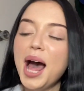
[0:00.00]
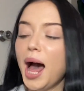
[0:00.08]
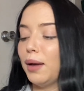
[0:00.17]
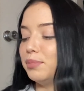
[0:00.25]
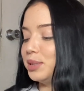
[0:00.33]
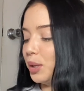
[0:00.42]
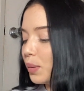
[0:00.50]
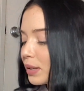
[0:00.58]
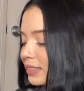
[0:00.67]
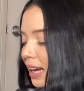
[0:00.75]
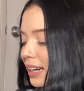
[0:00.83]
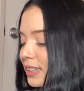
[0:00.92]
I'm so
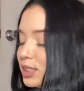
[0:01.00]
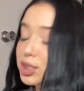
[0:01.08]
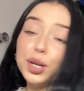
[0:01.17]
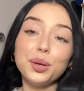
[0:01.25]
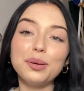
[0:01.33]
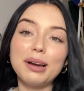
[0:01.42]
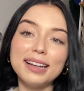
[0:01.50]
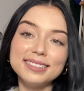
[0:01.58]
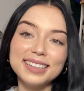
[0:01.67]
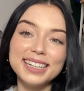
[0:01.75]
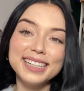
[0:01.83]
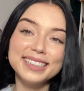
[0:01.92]
excited to show you guys
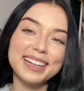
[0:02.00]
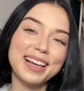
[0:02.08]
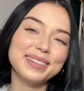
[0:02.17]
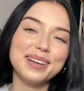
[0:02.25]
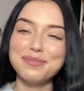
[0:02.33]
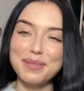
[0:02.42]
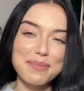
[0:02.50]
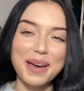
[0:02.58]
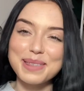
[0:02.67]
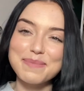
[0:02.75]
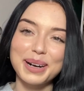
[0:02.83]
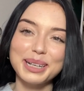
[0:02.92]
these. I love my
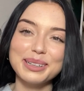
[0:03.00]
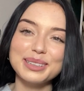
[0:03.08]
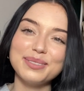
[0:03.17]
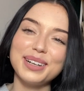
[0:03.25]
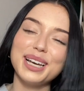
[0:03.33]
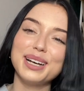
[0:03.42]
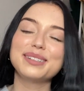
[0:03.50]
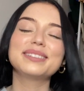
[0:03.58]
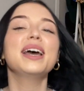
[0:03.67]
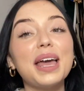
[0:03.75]
Bath & Body Works videos.